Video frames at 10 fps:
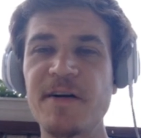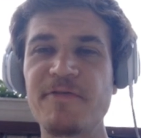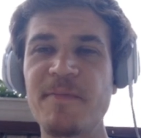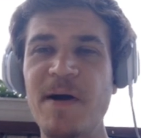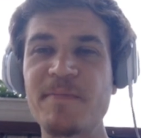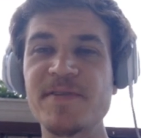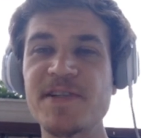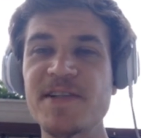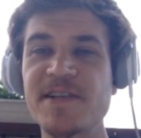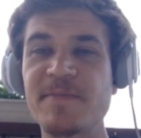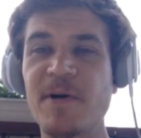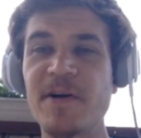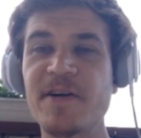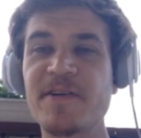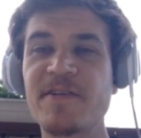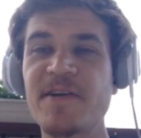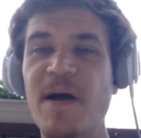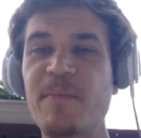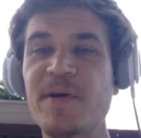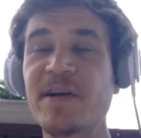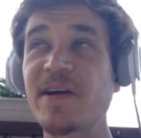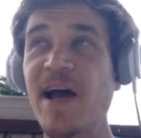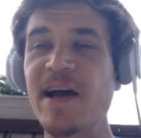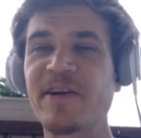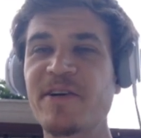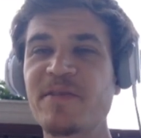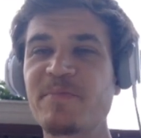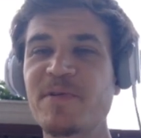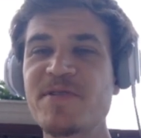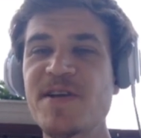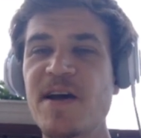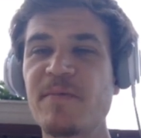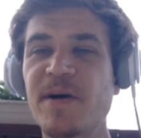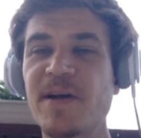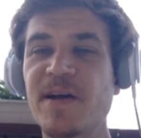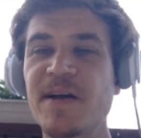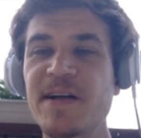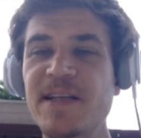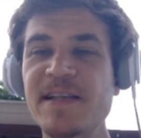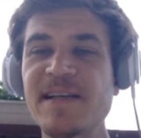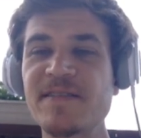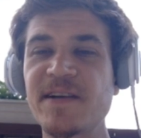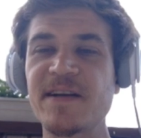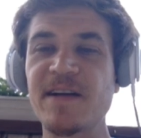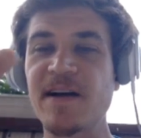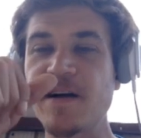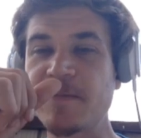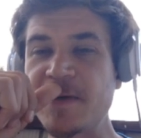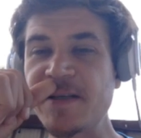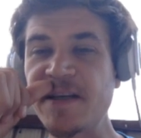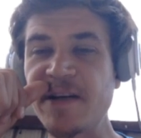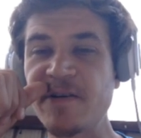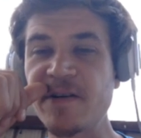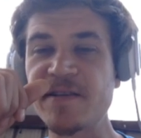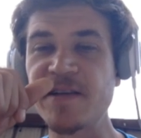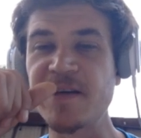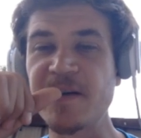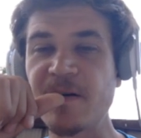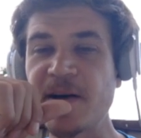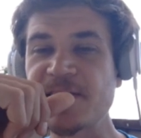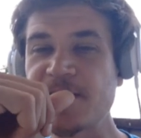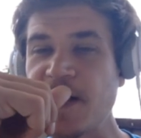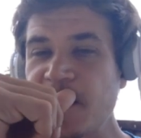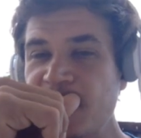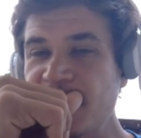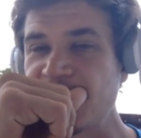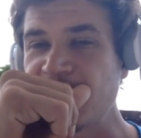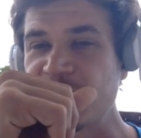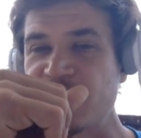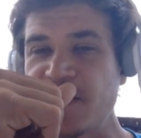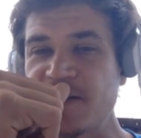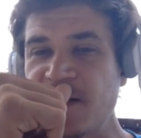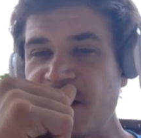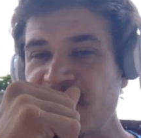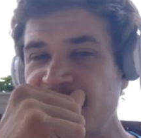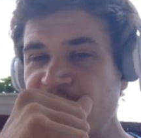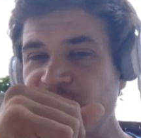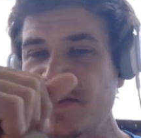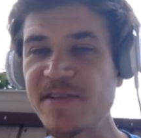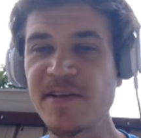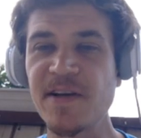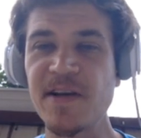from my position as a marketer and not being a hacker per se, but that sounds like a DDoS attack, direct denial of service,